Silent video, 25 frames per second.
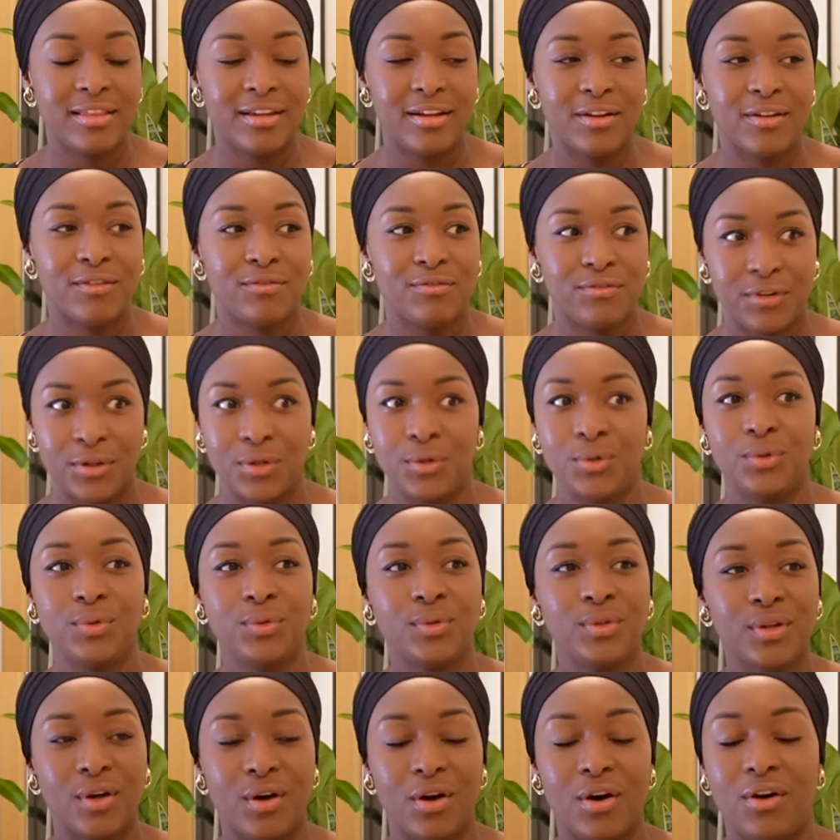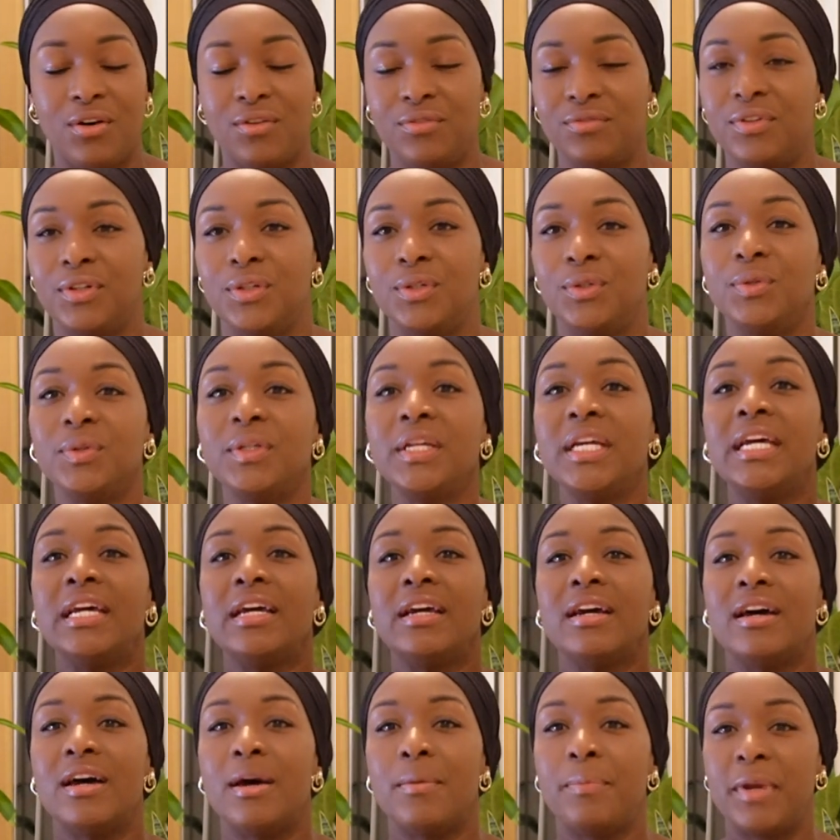they're Vogue, all Vogue,
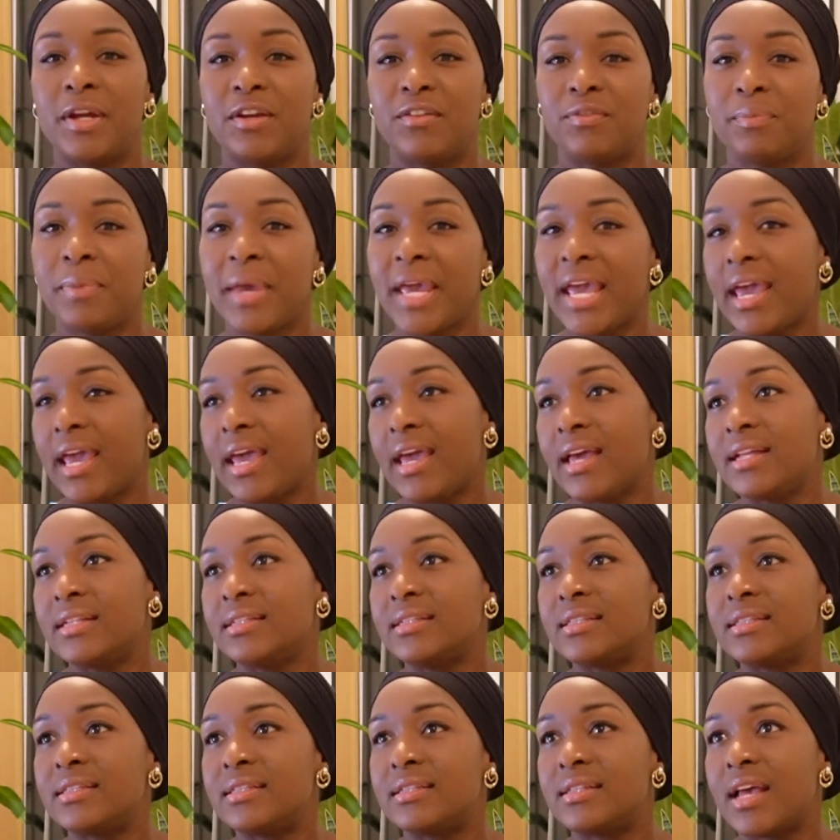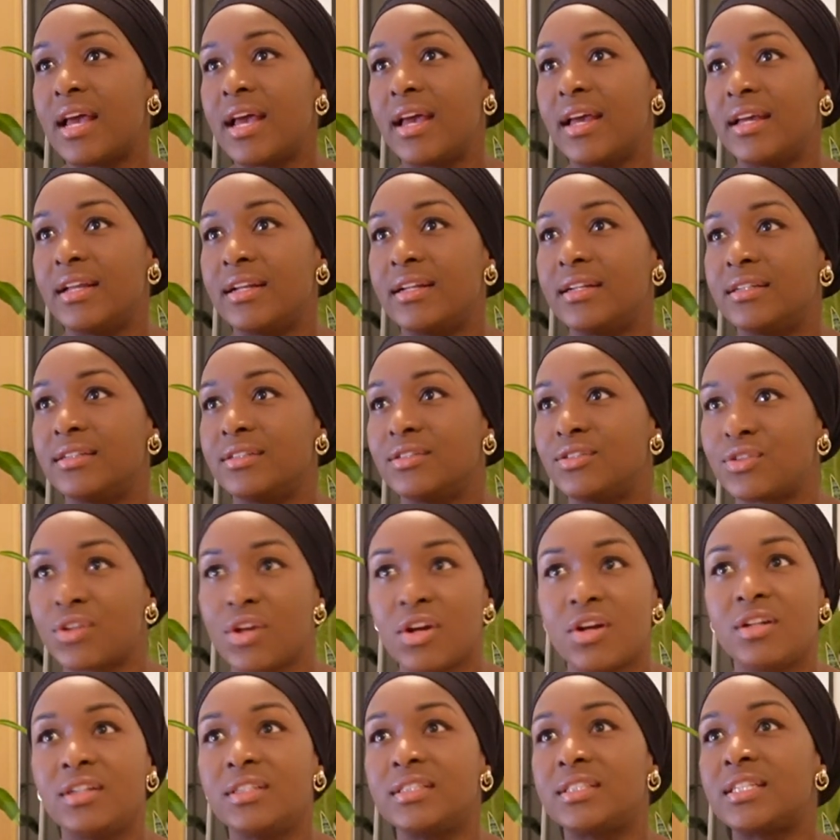a pair of pants and
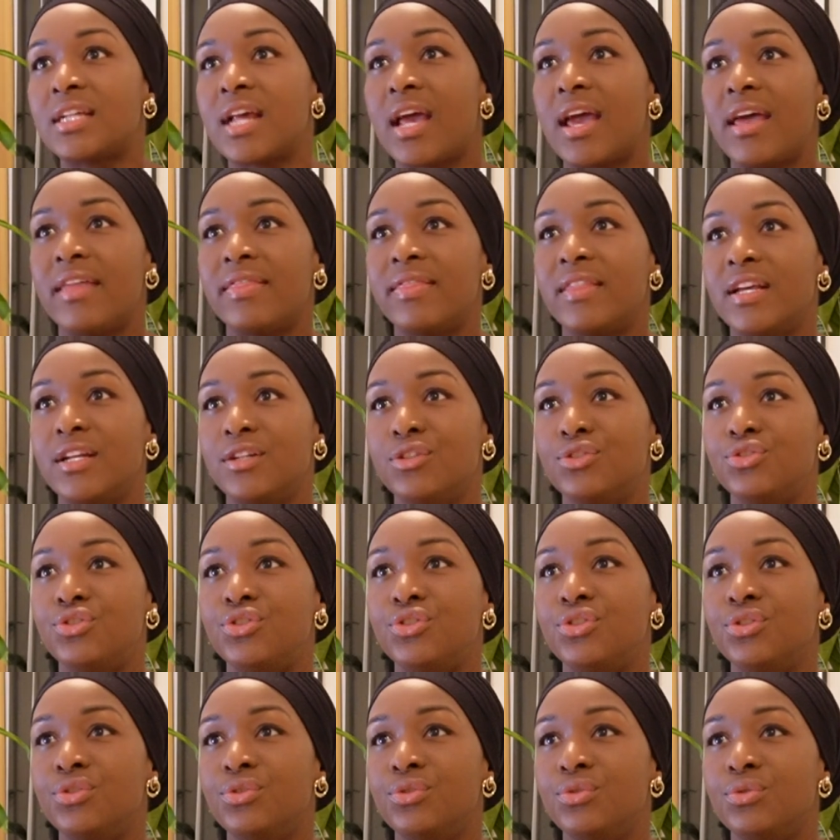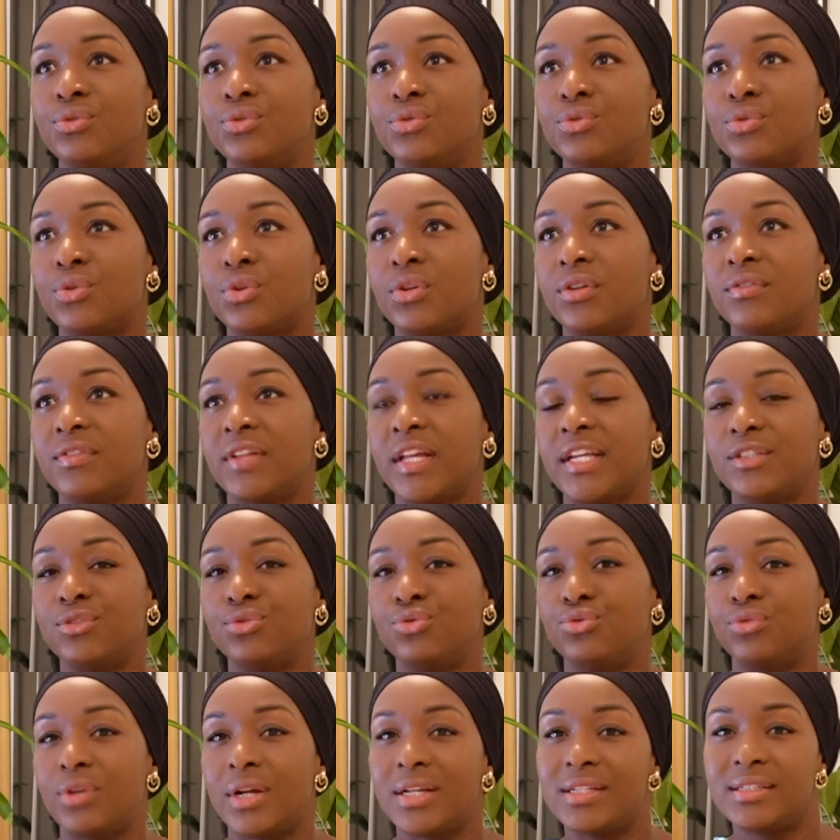skirt, and then two sort of
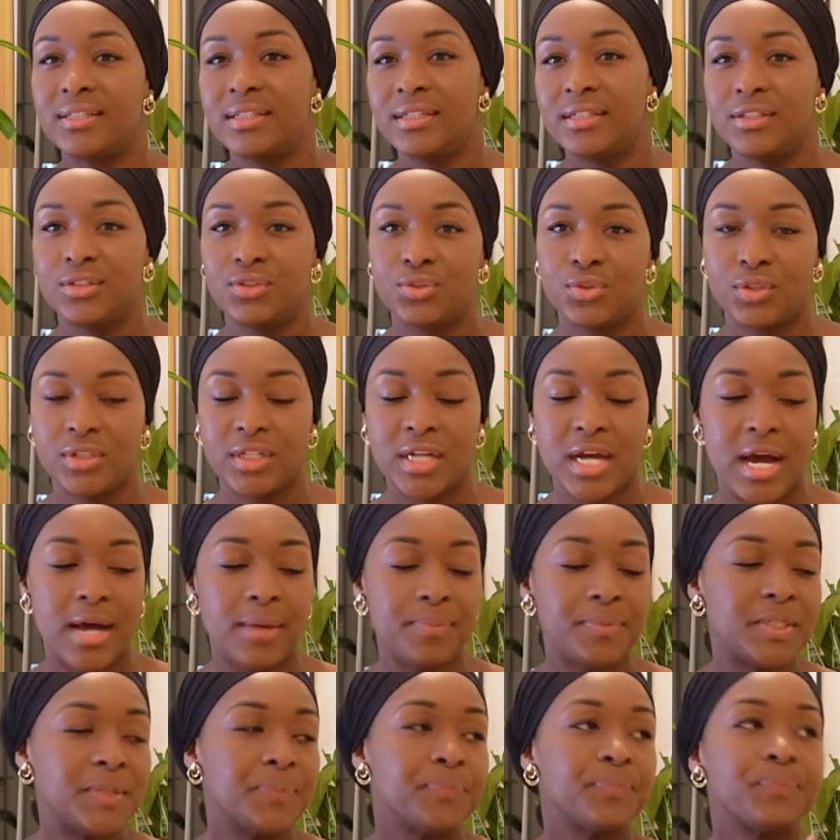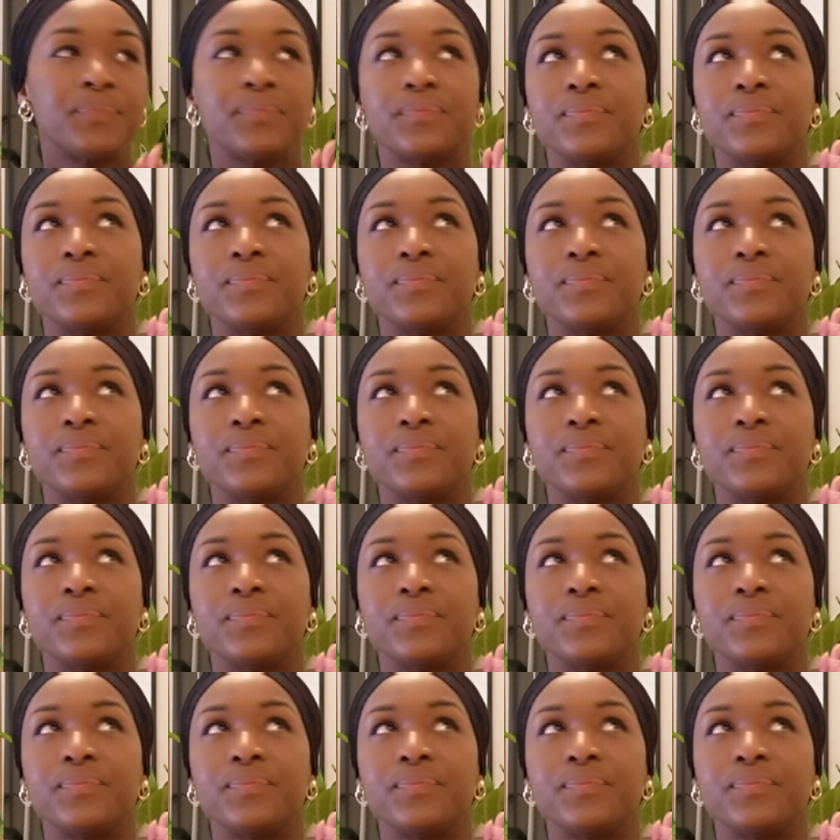like dresses or tops.